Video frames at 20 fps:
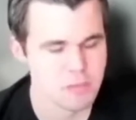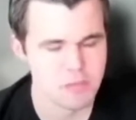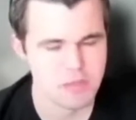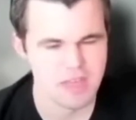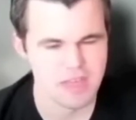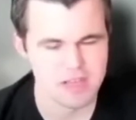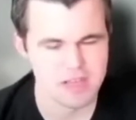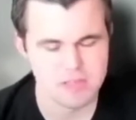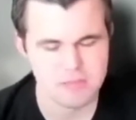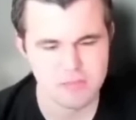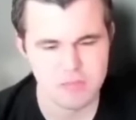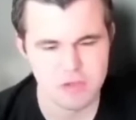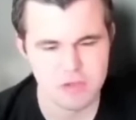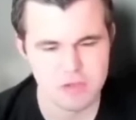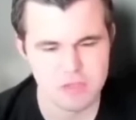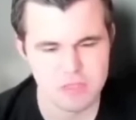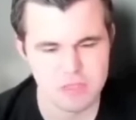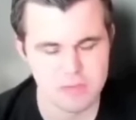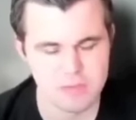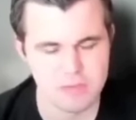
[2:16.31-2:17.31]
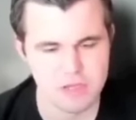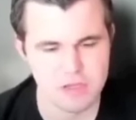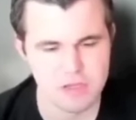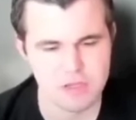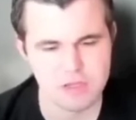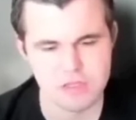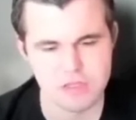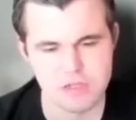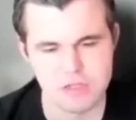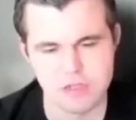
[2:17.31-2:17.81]
But that is mostly
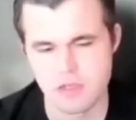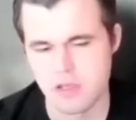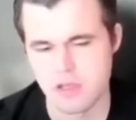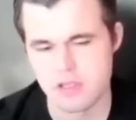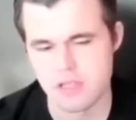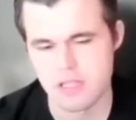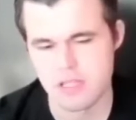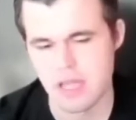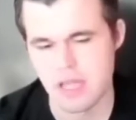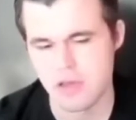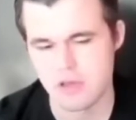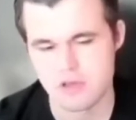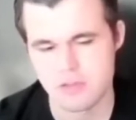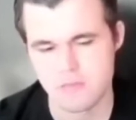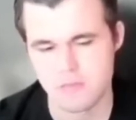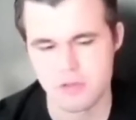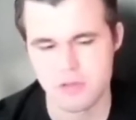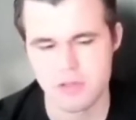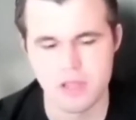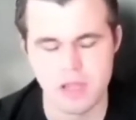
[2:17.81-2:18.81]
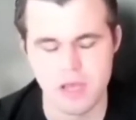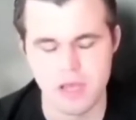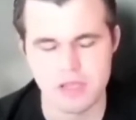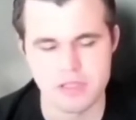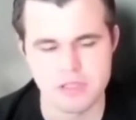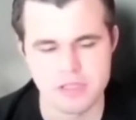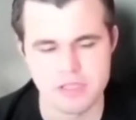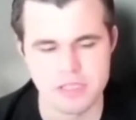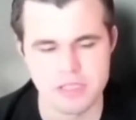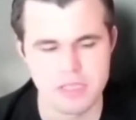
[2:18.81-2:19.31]
because you're not allowed to put the
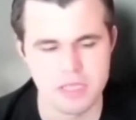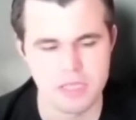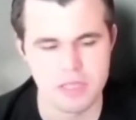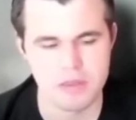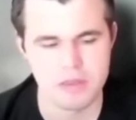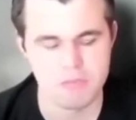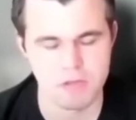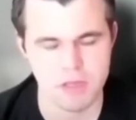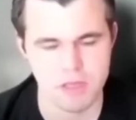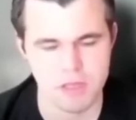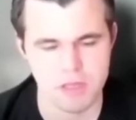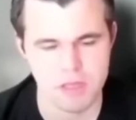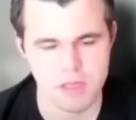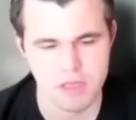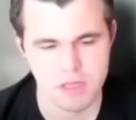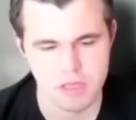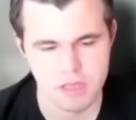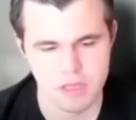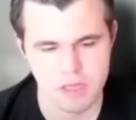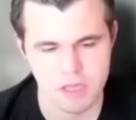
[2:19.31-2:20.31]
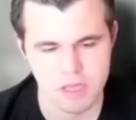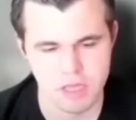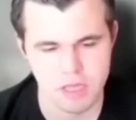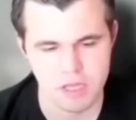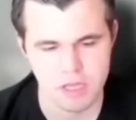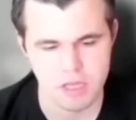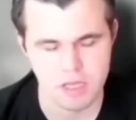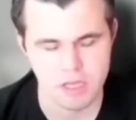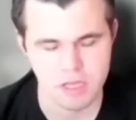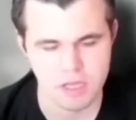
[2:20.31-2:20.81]
knight on c3
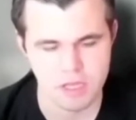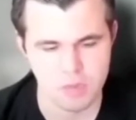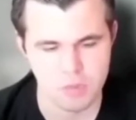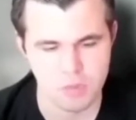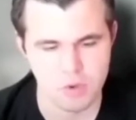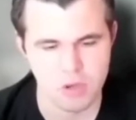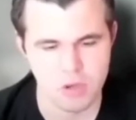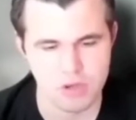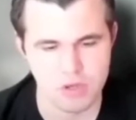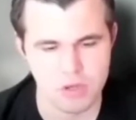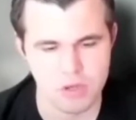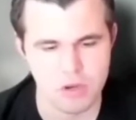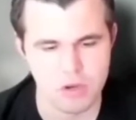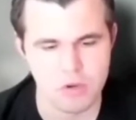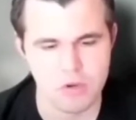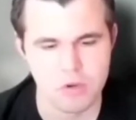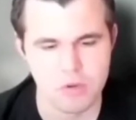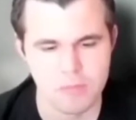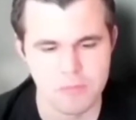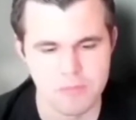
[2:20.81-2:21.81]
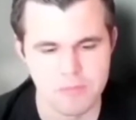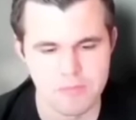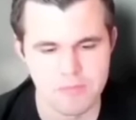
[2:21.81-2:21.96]
in one go.